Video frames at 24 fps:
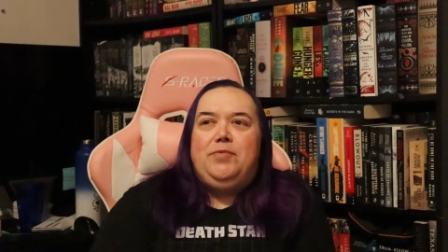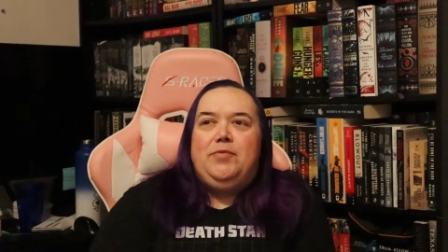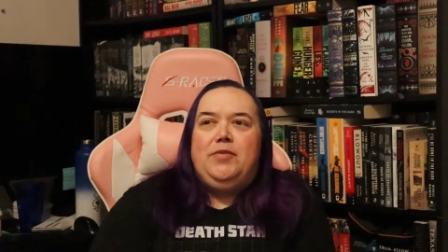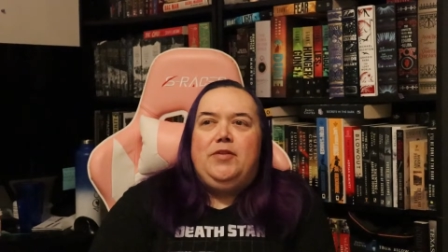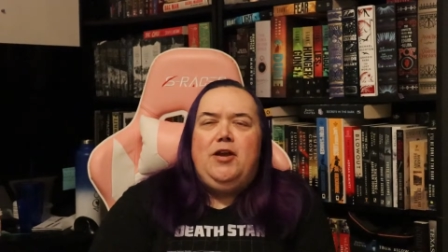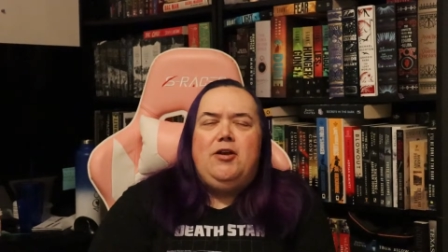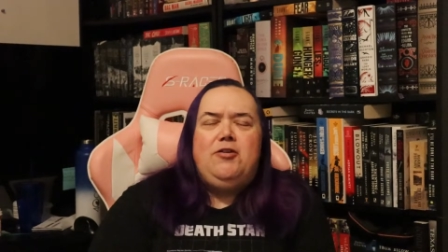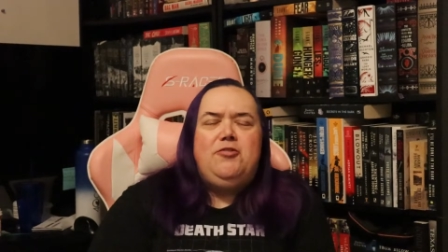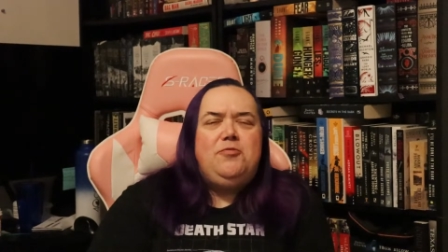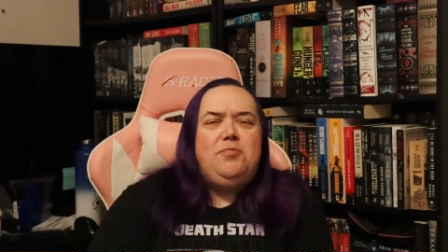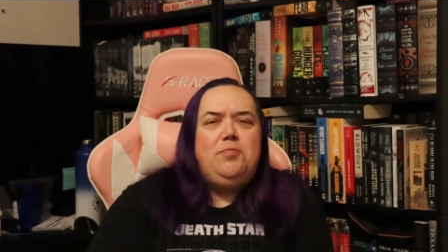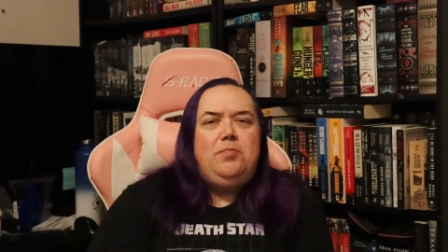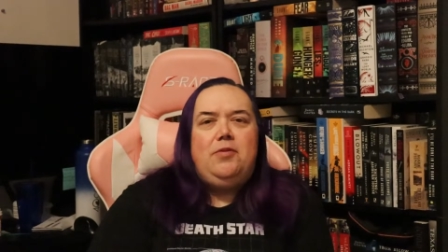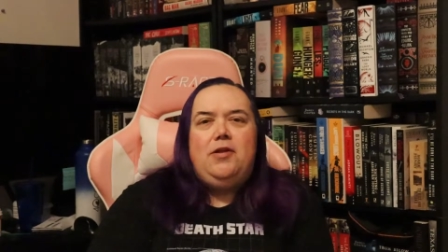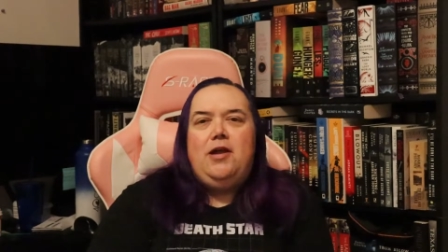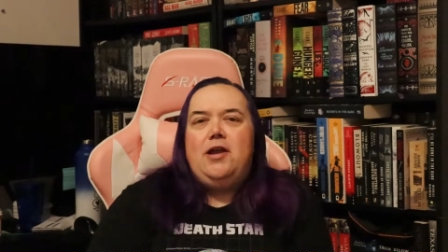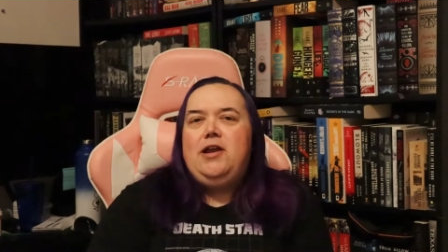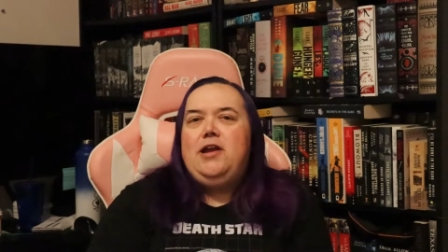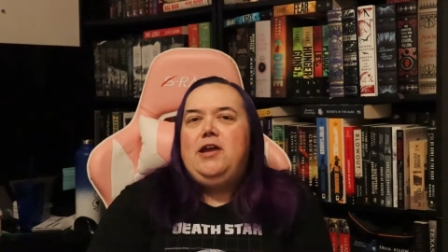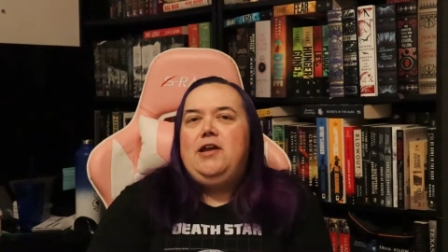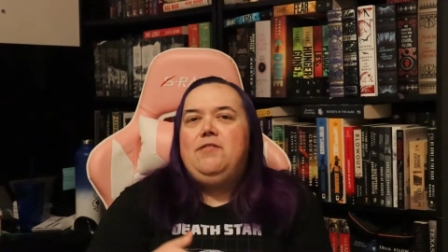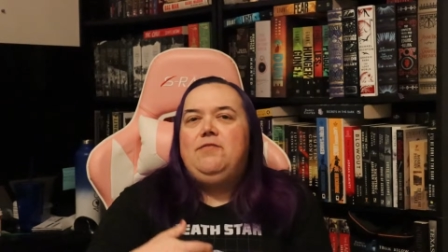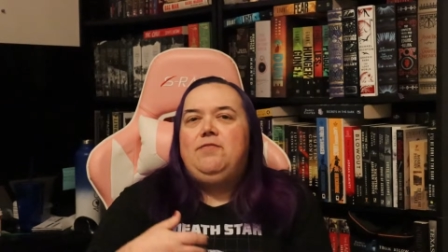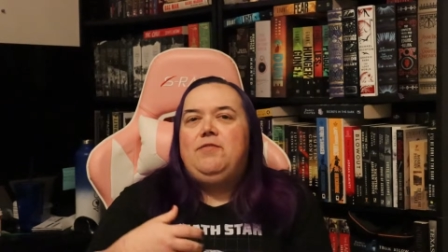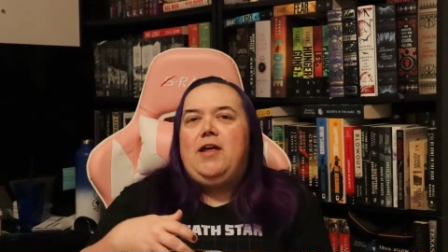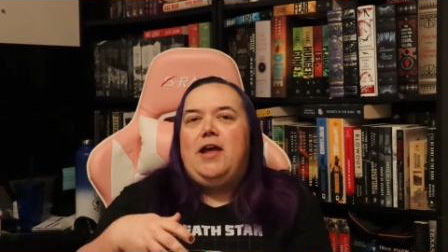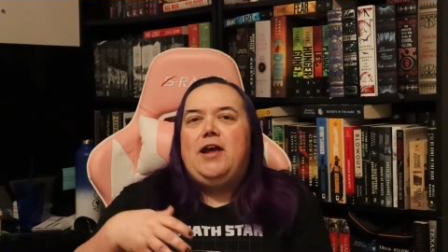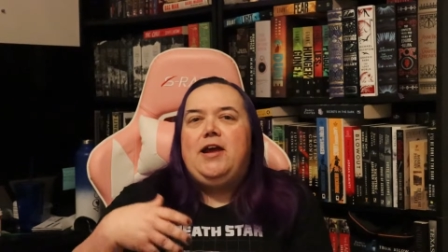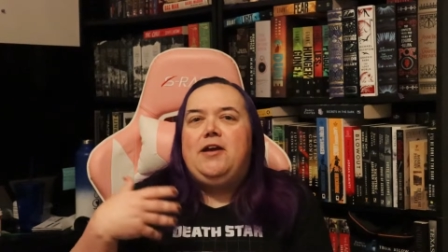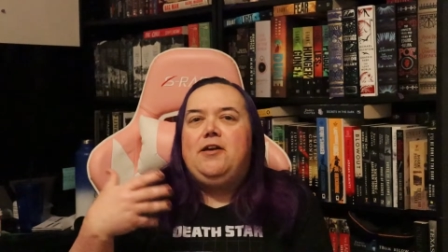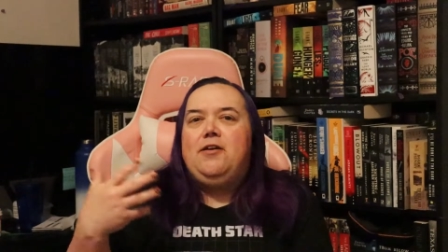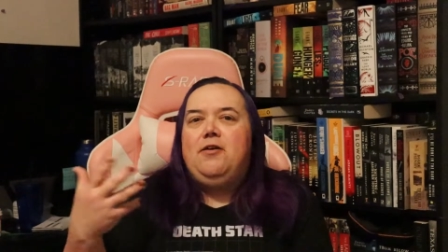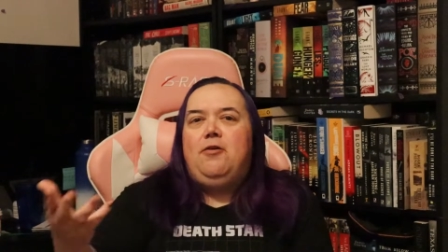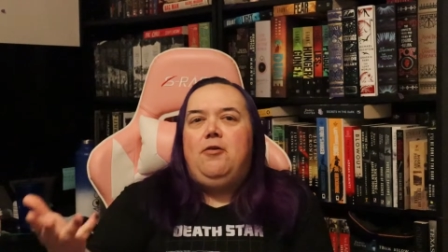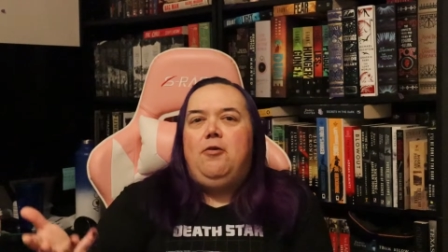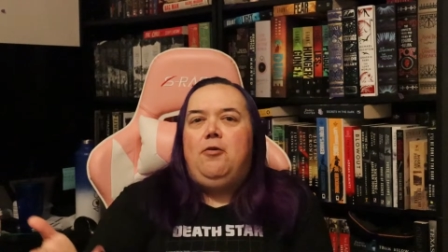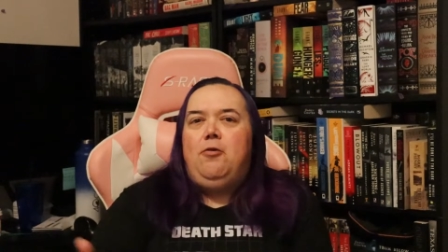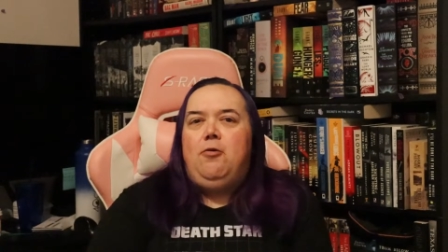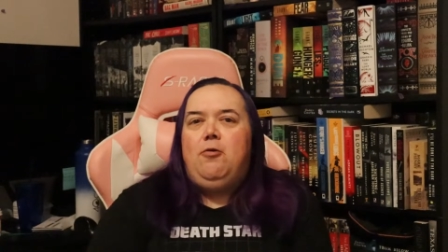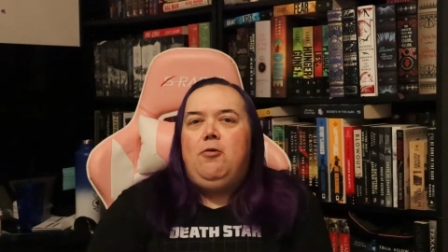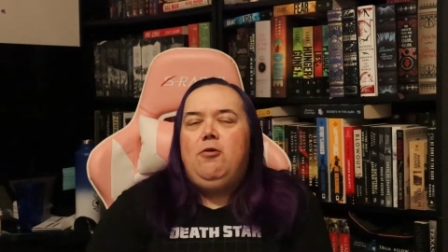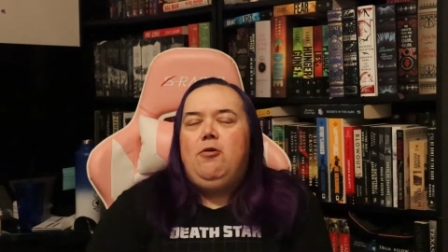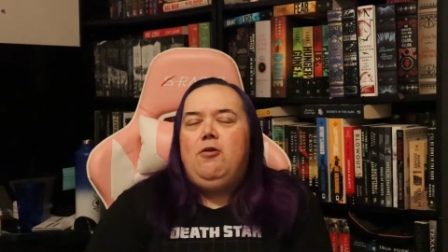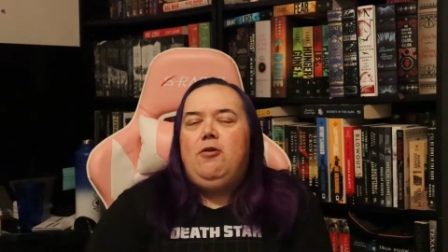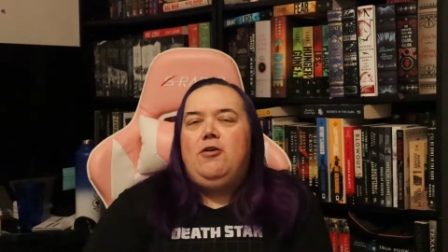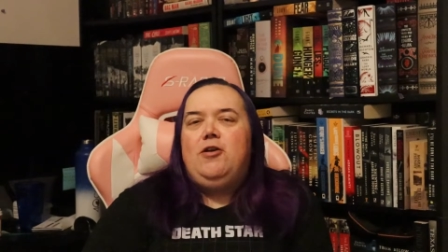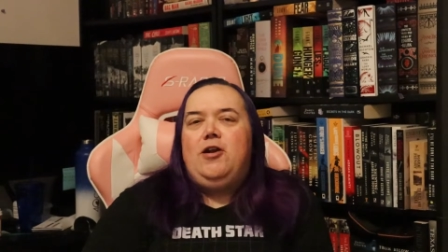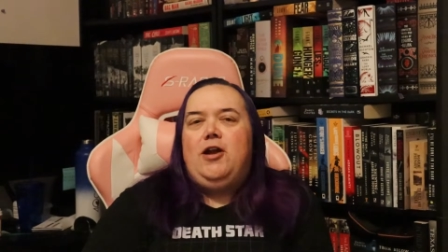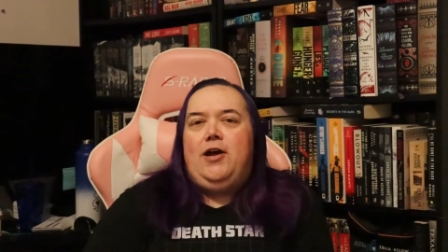There's plenty of like horror